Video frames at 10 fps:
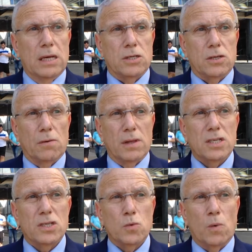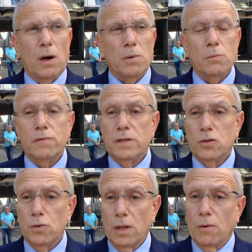So this is why we moved
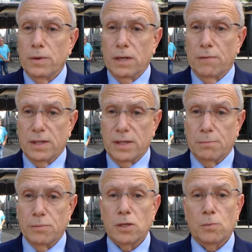into the arena of the tampons,